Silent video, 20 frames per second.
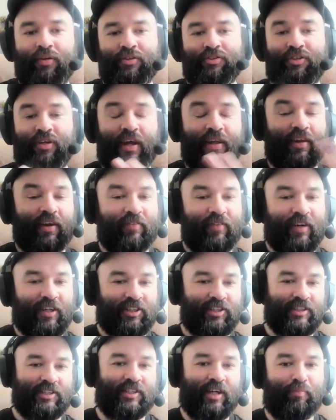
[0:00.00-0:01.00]
So now that I've
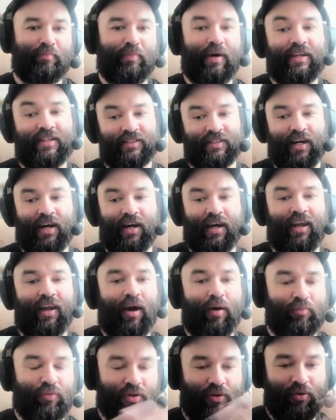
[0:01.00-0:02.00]
actually done my design,
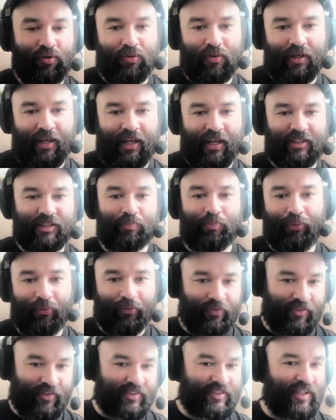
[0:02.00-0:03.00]
I'm going to
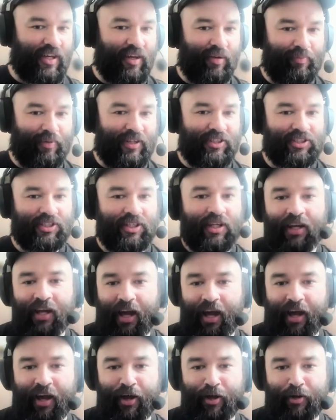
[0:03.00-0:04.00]
export this image
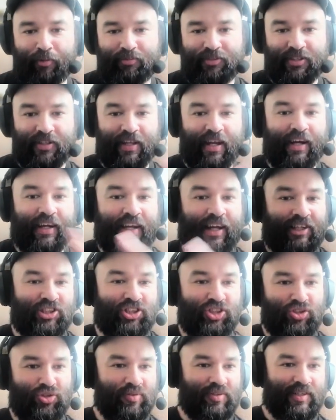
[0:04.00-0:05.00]
so that I can
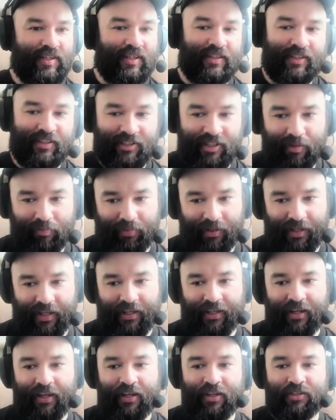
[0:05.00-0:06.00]
actually use it in the
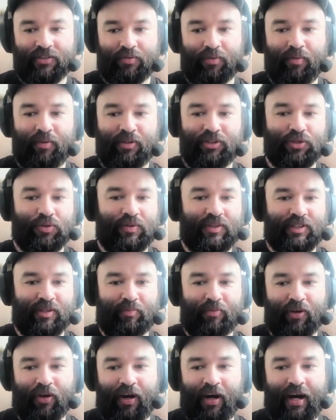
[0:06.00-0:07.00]
template. So what I'm going to do is
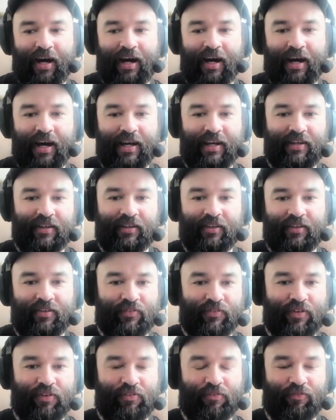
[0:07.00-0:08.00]
I'm going to hide
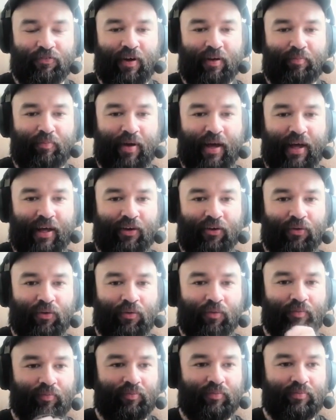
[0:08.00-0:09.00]
this front panel